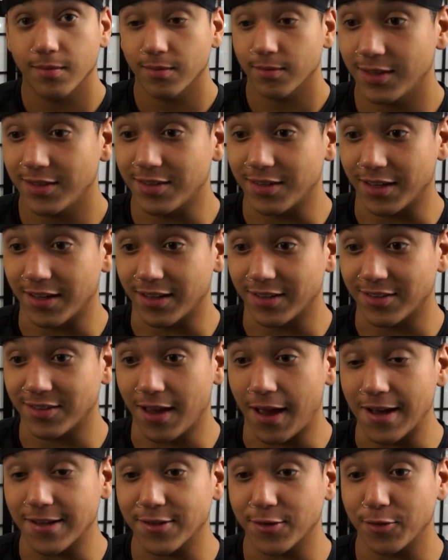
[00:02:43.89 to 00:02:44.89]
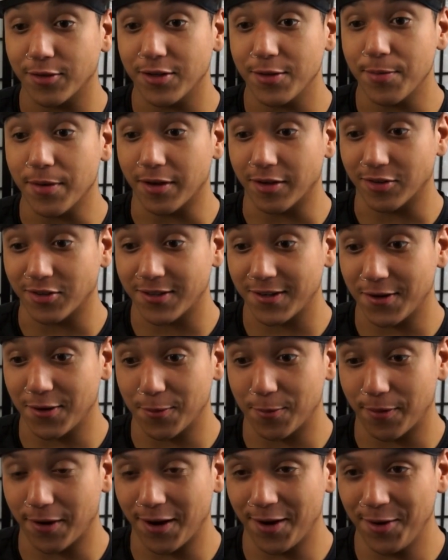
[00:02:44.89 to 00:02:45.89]
He said, Sasori, you better chill,
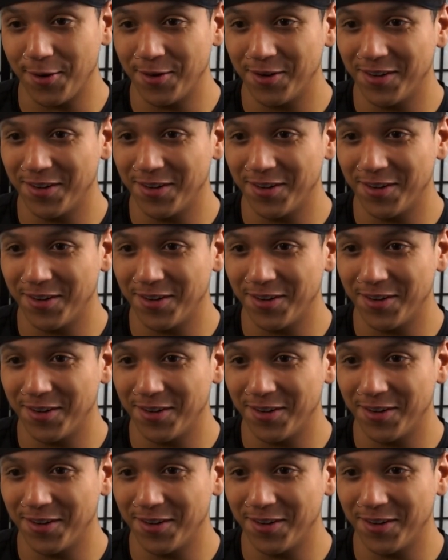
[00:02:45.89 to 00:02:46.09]
bro.